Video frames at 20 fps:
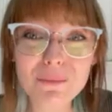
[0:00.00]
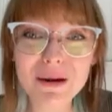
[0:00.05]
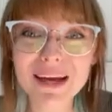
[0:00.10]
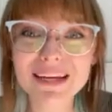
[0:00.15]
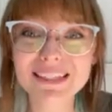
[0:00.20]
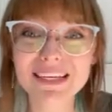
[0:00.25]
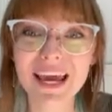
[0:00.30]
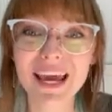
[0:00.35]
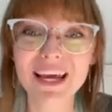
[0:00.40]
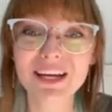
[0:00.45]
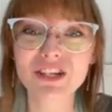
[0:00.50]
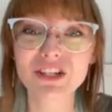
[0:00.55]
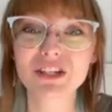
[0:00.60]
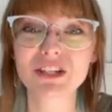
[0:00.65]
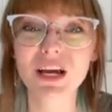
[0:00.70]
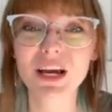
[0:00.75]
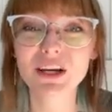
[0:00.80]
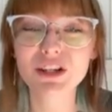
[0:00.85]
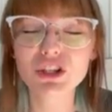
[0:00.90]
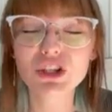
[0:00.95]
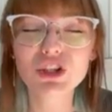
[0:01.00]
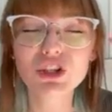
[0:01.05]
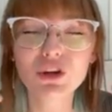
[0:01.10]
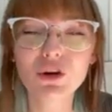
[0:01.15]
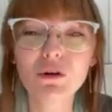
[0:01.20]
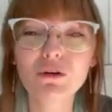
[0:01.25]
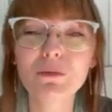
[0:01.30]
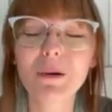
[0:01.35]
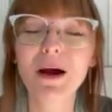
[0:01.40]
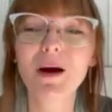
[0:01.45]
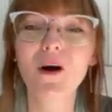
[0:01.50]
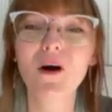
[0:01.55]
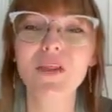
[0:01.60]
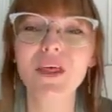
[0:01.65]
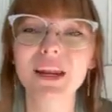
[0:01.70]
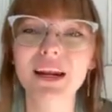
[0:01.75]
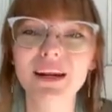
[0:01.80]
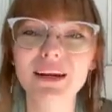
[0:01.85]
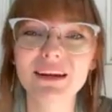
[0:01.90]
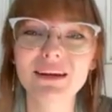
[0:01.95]
my day just consumed by all
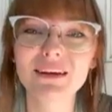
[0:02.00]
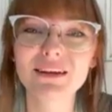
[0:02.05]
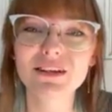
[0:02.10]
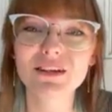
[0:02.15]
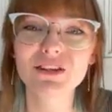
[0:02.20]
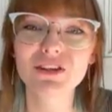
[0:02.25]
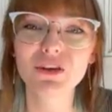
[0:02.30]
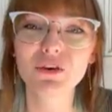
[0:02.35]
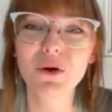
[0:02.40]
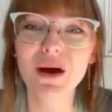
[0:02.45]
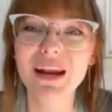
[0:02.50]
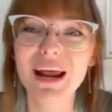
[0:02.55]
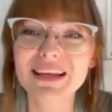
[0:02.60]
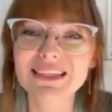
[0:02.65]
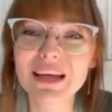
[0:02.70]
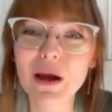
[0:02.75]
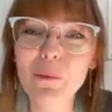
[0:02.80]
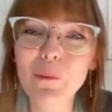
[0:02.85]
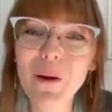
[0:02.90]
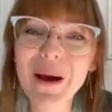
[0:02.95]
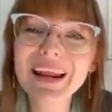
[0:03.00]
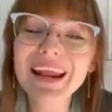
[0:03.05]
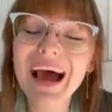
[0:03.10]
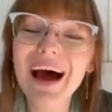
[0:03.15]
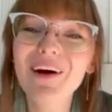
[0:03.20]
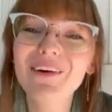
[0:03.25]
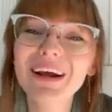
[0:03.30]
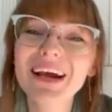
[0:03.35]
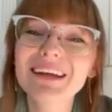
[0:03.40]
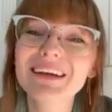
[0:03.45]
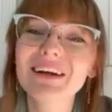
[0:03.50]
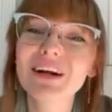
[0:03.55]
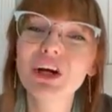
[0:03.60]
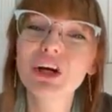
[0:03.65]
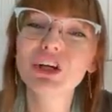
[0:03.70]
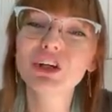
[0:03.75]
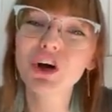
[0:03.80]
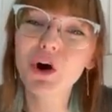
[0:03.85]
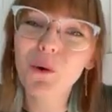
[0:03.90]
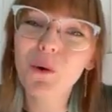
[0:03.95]
that I needed to do, and as I went out, I
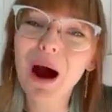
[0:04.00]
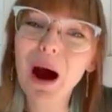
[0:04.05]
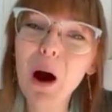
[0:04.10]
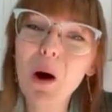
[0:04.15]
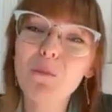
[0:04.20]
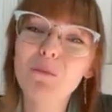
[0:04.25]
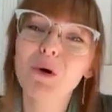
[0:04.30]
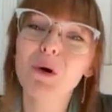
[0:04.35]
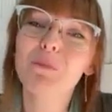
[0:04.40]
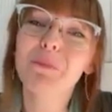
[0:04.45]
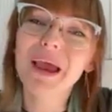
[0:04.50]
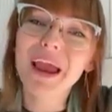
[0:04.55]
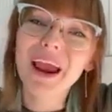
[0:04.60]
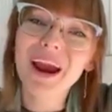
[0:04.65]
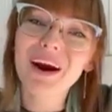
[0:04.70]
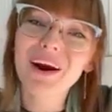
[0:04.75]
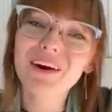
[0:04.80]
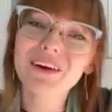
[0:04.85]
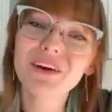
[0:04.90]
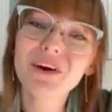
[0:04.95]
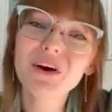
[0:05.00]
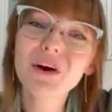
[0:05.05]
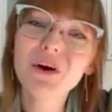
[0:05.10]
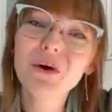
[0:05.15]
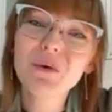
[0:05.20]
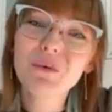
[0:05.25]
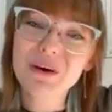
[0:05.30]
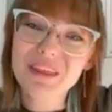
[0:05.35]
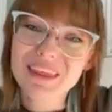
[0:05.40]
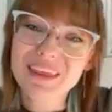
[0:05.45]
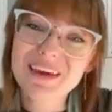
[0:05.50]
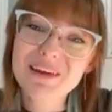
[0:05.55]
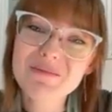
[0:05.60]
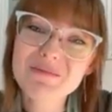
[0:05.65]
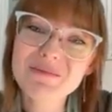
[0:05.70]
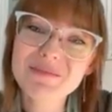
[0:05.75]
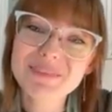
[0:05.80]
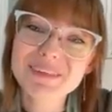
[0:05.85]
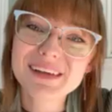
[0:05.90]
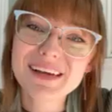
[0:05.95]
didn't go out prepared with
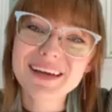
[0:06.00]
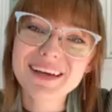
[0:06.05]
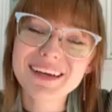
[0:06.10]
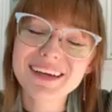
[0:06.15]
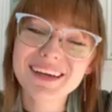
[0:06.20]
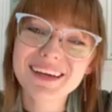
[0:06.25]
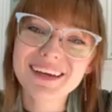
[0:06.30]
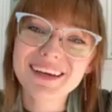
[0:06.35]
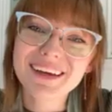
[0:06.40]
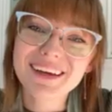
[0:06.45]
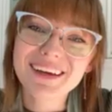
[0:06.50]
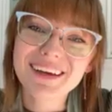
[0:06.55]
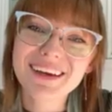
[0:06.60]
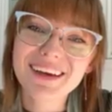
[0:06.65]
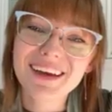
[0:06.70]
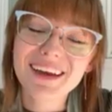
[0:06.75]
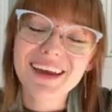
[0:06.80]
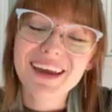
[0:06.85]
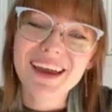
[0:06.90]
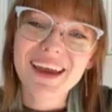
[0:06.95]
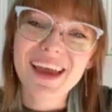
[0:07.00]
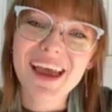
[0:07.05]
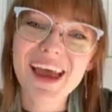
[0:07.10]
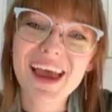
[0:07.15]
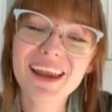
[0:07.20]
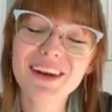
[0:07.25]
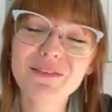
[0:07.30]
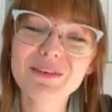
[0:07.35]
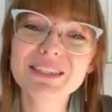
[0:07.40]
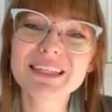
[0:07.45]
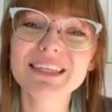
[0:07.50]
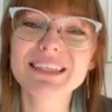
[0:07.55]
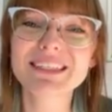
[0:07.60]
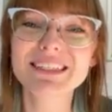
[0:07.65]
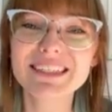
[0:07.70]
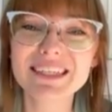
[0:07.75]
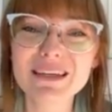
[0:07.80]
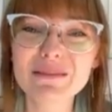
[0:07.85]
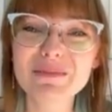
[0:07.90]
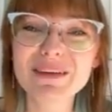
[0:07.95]
him. And it was this
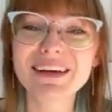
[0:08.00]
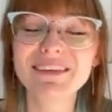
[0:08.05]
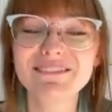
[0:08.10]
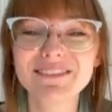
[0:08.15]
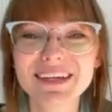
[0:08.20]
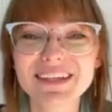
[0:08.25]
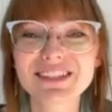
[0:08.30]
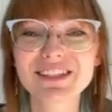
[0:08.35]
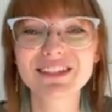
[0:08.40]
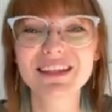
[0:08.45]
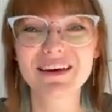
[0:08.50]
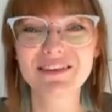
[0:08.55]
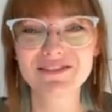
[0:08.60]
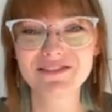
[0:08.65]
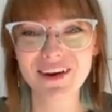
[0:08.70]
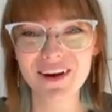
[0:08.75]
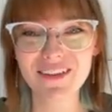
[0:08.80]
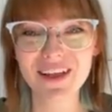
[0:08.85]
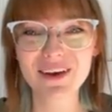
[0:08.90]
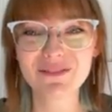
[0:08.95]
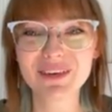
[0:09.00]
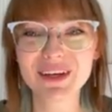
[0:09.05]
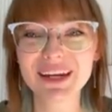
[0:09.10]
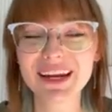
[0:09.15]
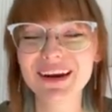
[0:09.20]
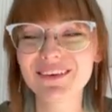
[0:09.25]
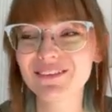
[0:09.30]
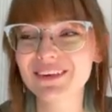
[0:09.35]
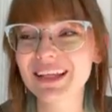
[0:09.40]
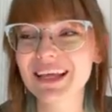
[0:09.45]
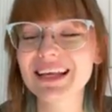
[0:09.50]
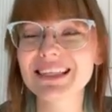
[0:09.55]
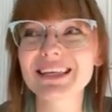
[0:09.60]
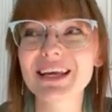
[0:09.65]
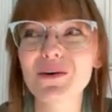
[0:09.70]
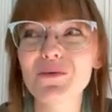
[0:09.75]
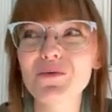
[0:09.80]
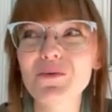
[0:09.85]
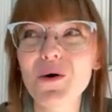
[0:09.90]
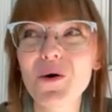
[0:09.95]
deep conviction that fell on me, and I realized
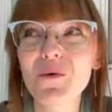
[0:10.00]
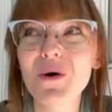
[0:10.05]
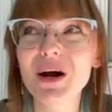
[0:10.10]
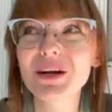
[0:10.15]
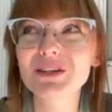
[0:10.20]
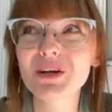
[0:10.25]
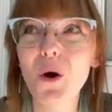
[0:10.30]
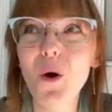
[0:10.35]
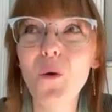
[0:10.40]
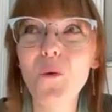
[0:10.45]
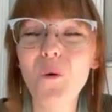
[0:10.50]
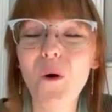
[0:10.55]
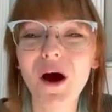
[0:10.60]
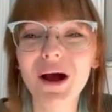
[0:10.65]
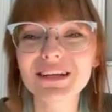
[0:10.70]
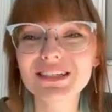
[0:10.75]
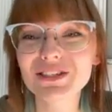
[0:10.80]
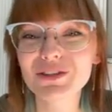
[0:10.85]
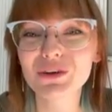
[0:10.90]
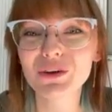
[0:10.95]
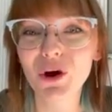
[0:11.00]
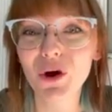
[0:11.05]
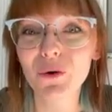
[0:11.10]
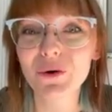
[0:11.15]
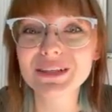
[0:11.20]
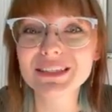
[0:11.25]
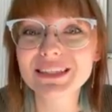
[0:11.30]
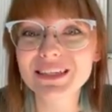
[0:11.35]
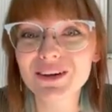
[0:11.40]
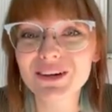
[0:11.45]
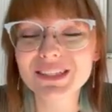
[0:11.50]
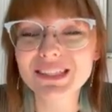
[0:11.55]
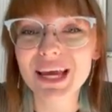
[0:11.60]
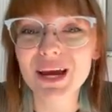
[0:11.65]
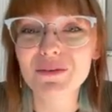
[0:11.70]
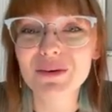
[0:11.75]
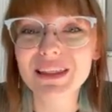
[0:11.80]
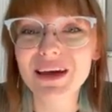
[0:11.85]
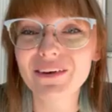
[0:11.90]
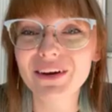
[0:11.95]
like, whoa, I don't want to go a single
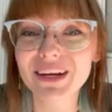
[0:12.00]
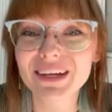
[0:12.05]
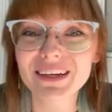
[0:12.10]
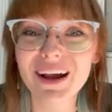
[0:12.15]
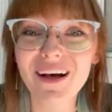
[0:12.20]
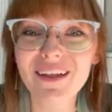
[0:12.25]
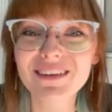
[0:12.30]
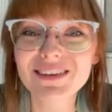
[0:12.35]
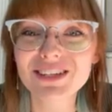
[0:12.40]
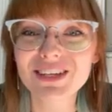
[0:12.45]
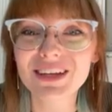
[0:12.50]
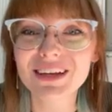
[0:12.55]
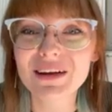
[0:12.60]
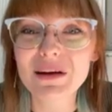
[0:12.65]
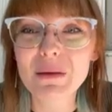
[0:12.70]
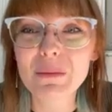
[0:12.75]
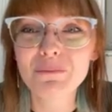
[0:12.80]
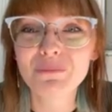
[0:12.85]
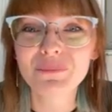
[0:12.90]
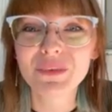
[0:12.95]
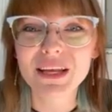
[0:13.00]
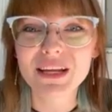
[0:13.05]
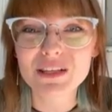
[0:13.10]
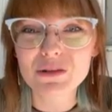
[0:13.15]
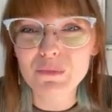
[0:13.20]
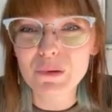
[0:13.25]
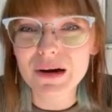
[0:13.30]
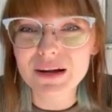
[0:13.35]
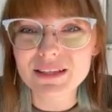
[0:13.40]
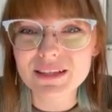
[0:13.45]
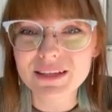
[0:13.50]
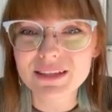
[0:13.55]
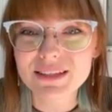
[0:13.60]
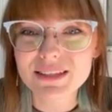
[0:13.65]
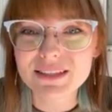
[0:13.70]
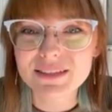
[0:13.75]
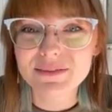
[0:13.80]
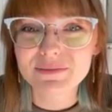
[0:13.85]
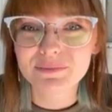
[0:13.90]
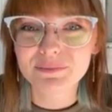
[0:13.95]
day without acknowledging his
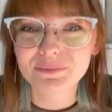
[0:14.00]
presence.